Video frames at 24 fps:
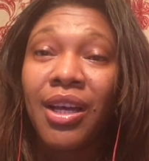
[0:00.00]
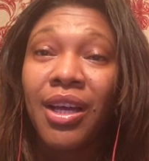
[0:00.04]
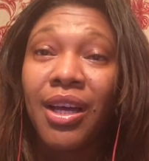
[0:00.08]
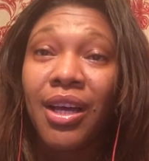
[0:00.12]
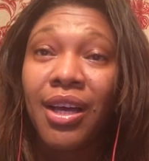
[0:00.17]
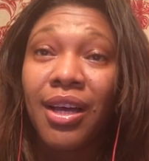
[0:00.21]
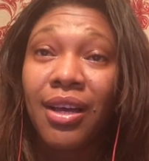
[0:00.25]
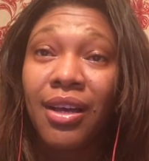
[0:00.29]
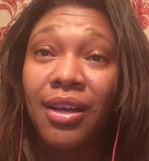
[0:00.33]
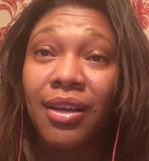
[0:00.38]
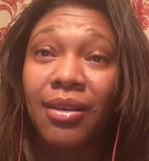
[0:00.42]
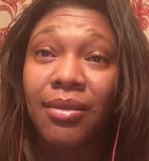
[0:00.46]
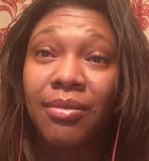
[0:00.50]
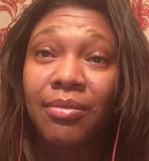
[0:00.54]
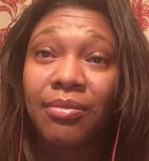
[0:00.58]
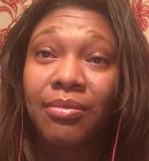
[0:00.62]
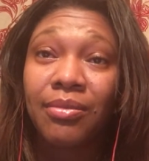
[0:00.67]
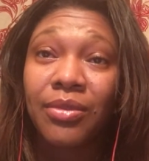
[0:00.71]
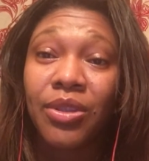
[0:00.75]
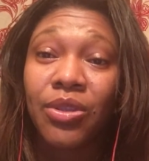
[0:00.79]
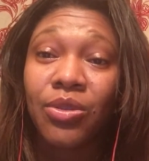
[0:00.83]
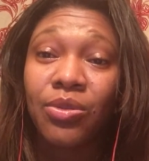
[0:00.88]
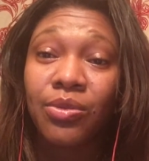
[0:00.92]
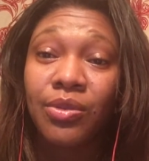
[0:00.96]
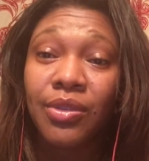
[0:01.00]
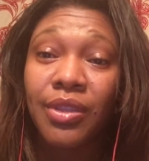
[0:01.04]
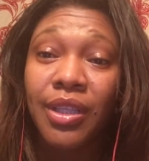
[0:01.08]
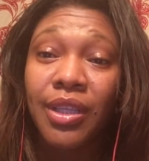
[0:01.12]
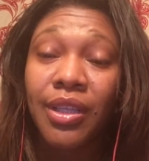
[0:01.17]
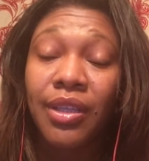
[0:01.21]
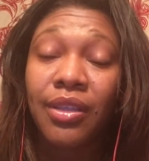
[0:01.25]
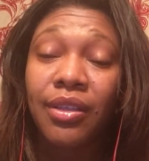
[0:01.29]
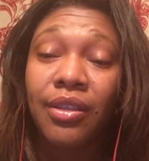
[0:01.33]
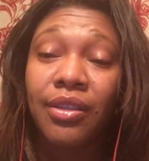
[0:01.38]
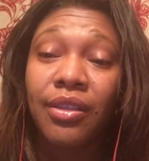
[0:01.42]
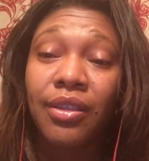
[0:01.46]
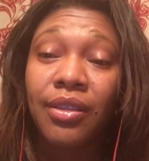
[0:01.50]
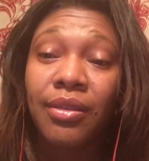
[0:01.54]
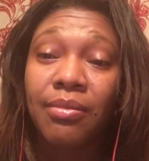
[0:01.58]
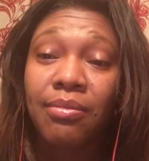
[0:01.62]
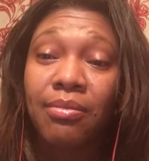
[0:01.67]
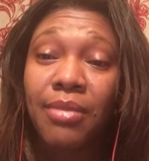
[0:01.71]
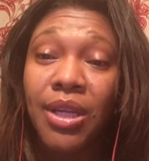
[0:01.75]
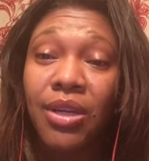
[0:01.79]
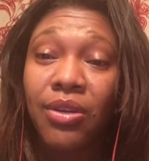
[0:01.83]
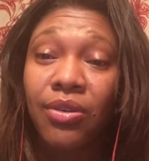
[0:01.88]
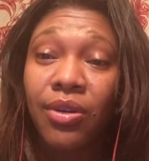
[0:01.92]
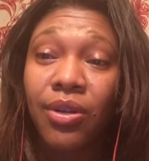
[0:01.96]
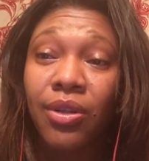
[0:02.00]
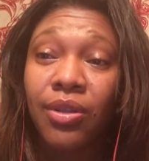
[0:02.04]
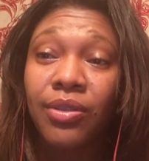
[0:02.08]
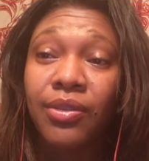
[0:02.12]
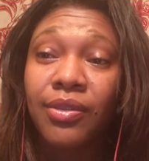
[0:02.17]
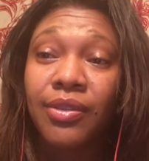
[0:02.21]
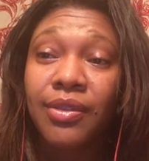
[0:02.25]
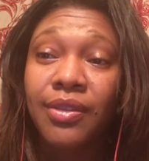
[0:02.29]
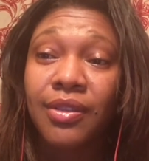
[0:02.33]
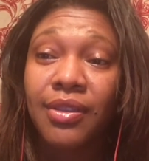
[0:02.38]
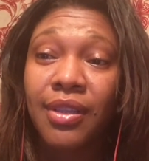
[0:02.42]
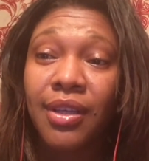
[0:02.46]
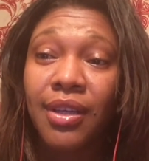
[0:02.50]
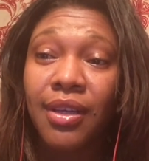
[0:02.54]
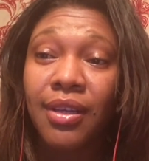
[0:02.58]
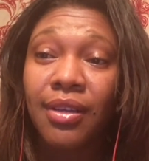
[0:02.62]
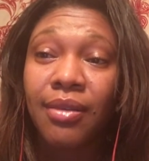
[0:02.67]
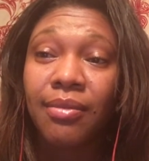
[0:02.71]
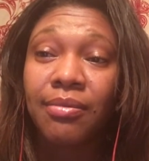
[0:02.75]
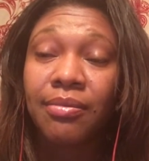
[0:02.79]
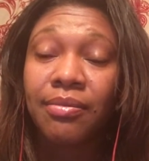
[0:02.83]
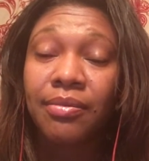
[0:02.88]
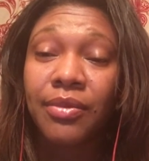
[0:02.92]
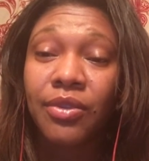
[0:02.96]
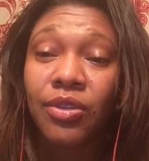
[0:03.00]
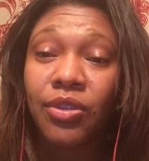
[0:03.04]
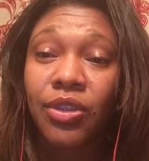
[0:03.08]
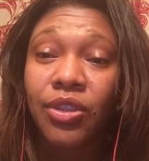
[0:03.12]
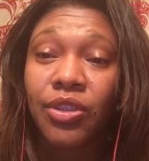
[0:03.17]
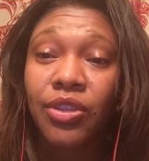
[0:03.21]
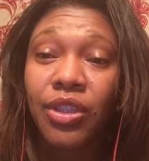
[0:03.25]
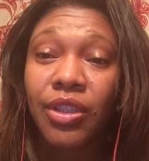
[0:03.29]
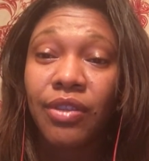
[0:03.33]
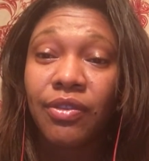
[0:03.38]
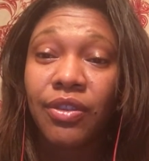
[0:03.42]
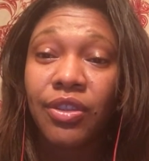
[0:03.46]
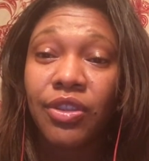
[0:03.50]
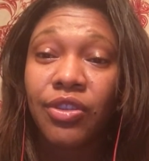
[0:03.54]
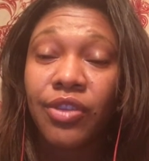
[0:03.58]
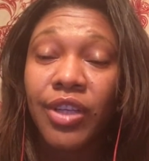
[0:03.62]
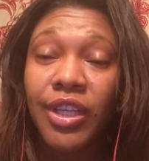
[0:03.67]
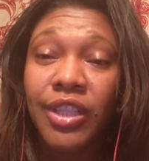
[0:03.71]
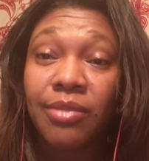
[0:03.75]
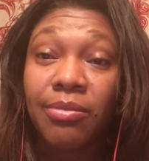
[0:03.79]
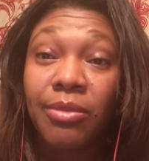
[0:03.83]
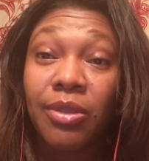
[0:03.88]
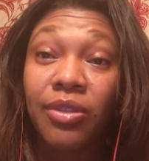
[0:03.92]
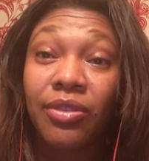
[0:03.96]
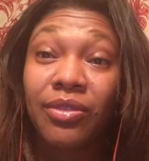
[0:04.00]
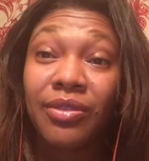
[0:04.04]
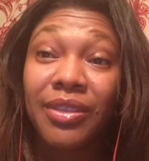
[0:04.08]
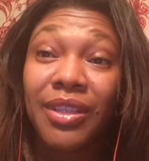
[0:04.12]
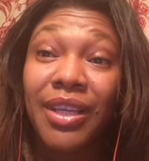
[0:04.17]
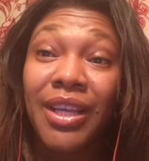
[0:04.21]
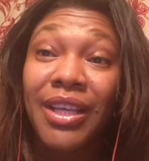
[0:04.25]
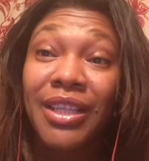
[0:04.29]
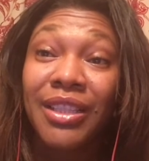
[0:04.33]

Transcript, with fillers: um, using minerals um, or even trace minerals,